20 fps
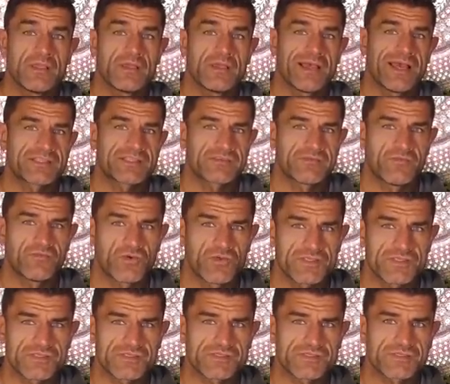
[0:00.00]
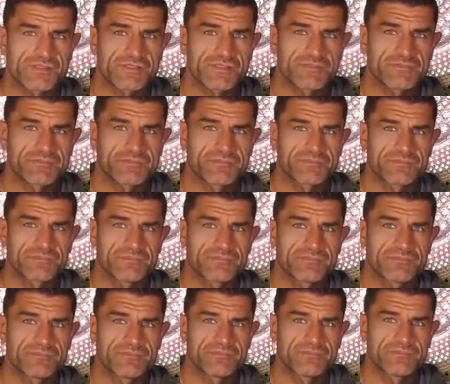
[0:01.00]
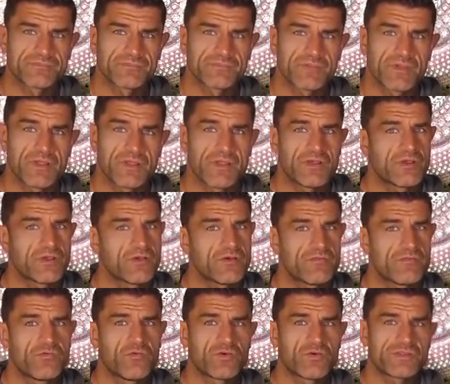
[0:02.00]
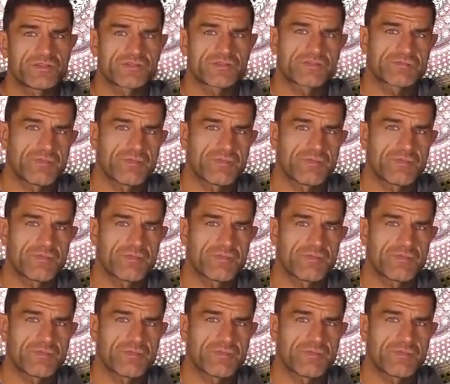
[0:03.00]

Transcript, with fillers: has a voice. Her voice